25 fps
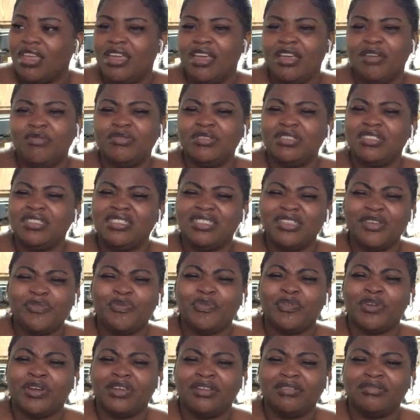was
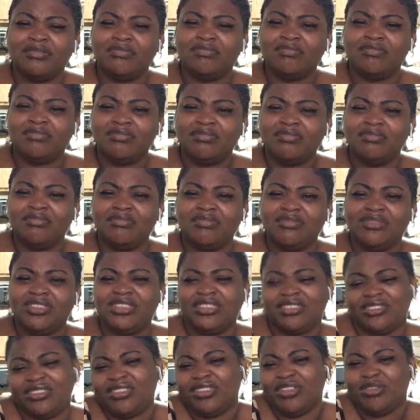different.
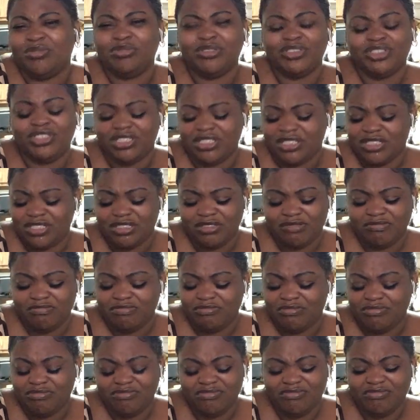It was just
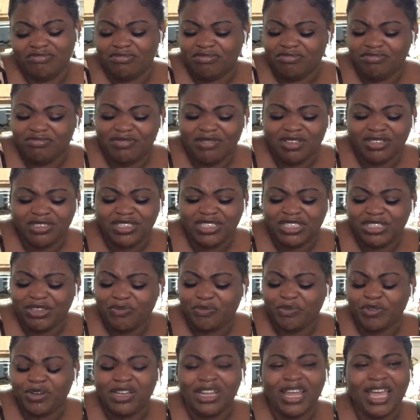a
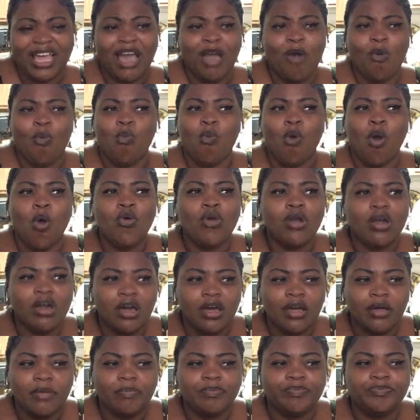different, like, I woke
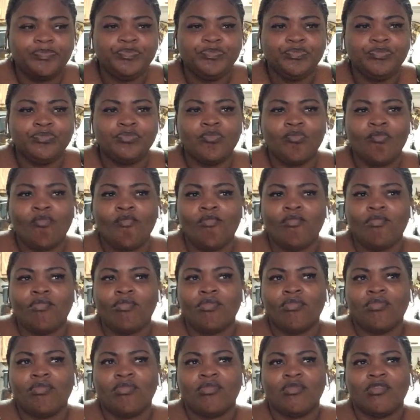up
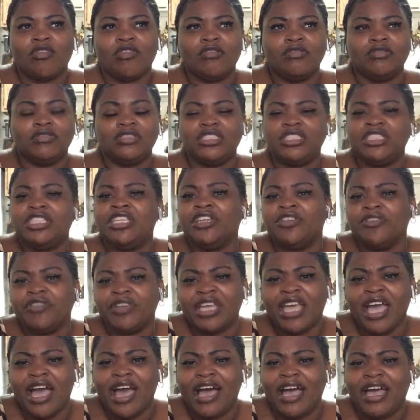
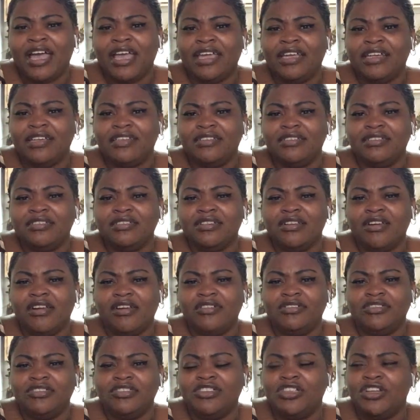teary-eyed,
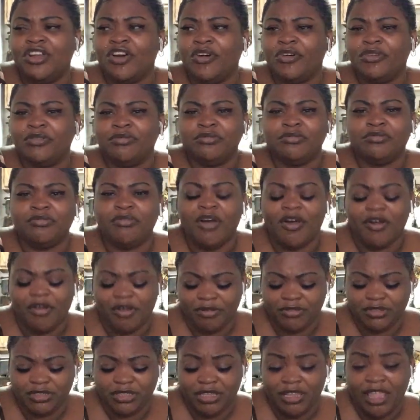you know,
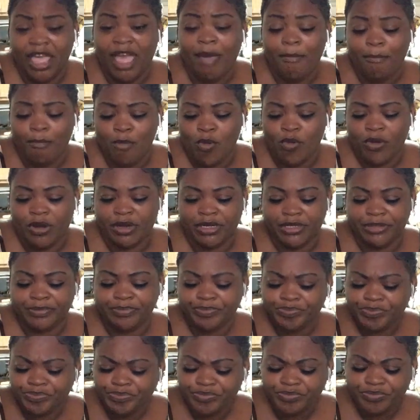that morning.
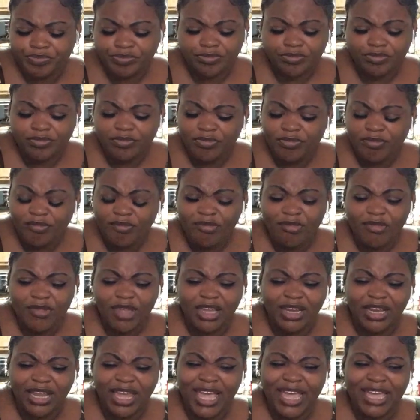
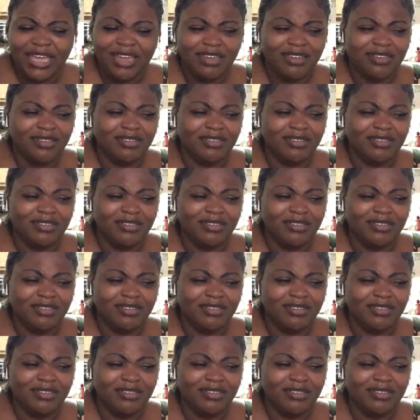Like,